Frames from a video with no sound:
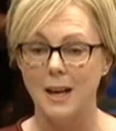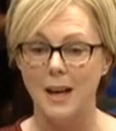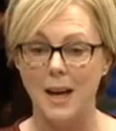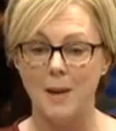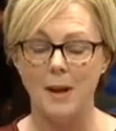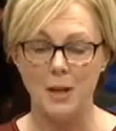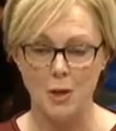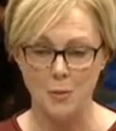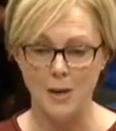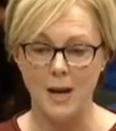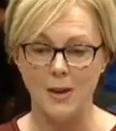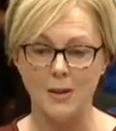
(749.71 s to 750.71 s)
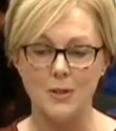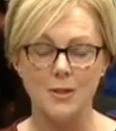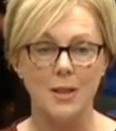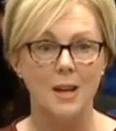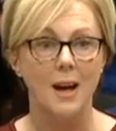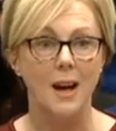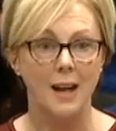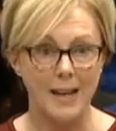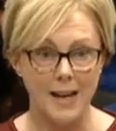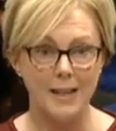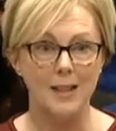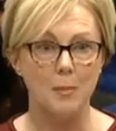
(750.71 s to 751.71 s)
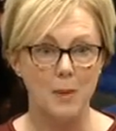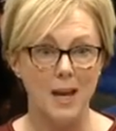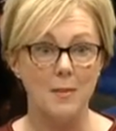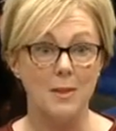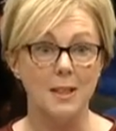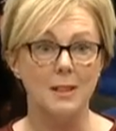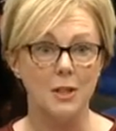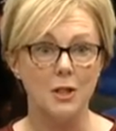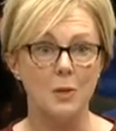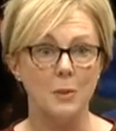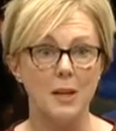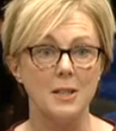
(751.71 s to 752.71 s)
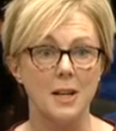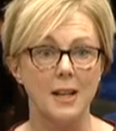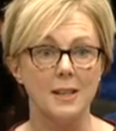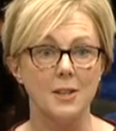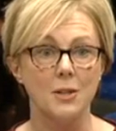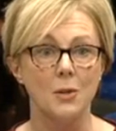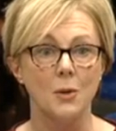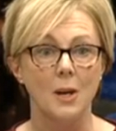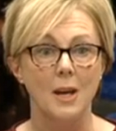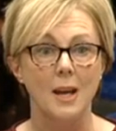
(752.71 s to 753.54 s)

and human errors, are getting the payment that they should be entitled to.